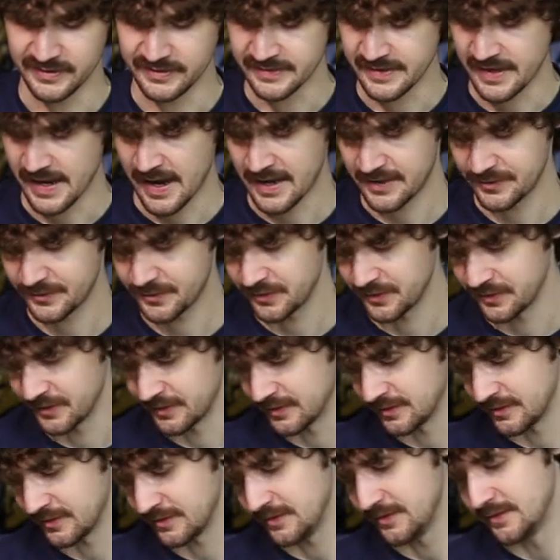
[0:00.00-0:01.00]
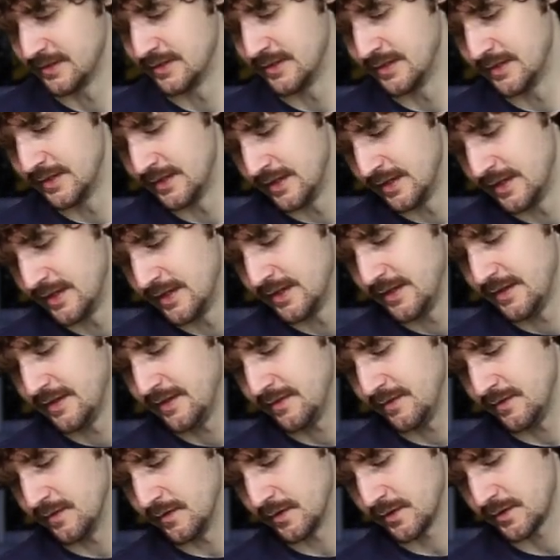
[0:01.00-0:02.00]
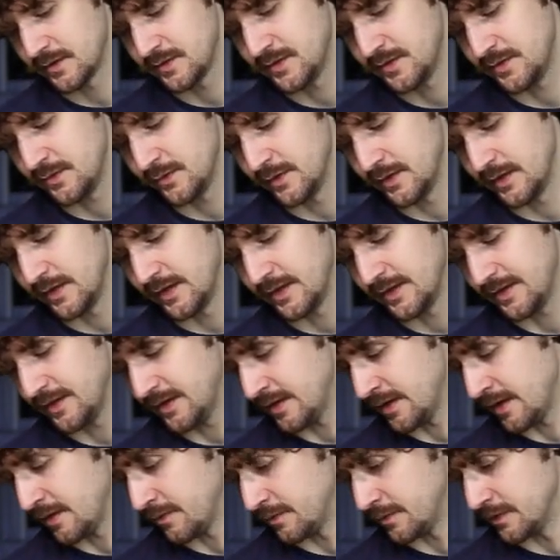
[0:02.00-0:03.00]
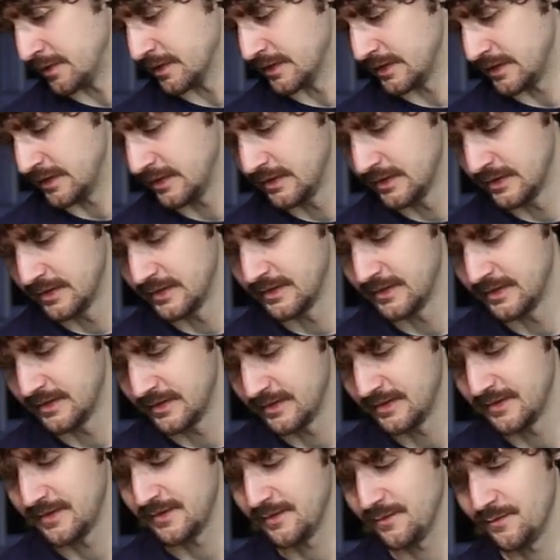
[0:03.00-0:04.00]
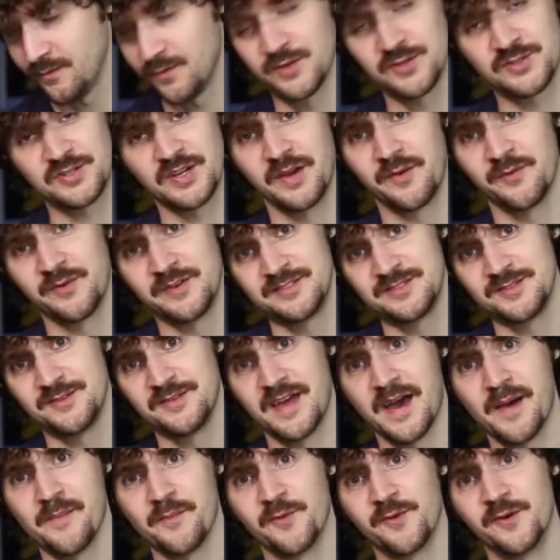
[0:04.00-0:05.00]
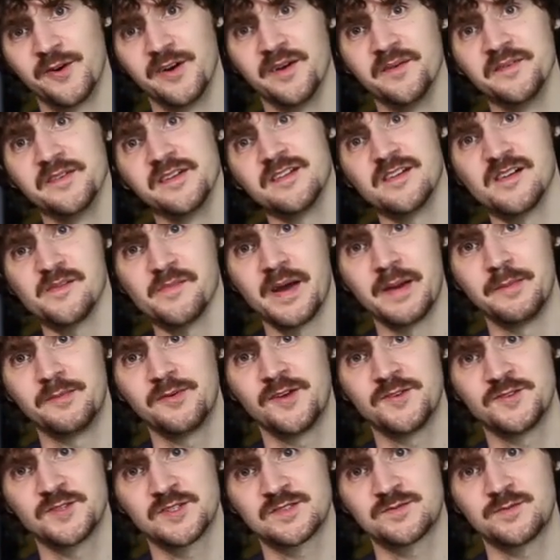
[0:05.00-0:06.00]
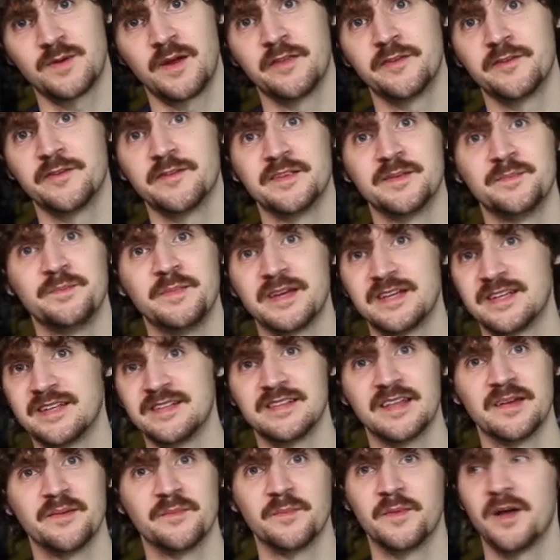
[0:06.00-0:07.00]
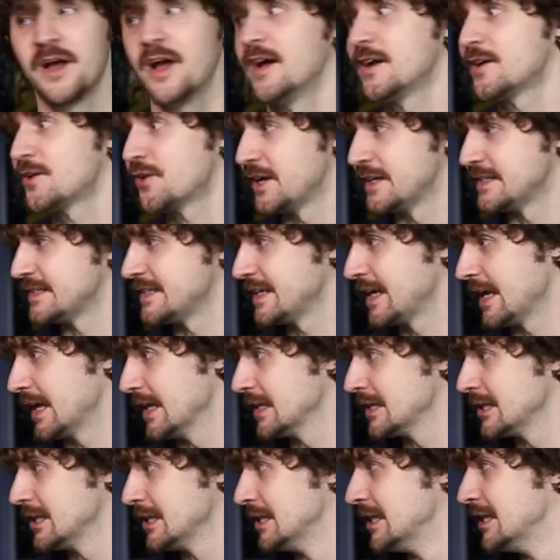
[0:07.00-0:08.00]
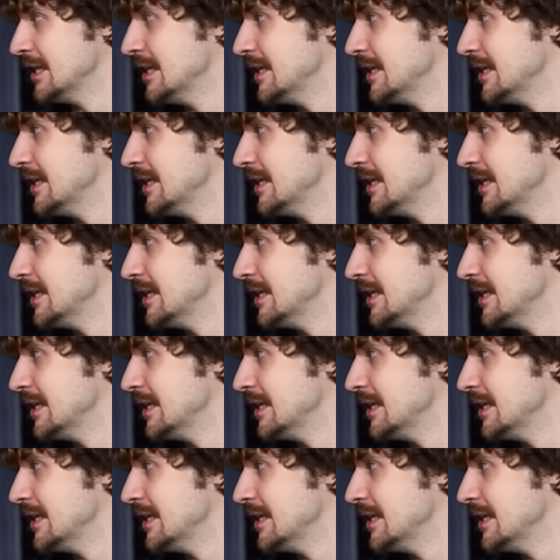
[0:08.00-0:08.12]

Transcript: natural look to it, and I really wish I would do that more on a lot of my projects rather than making them a crazy color.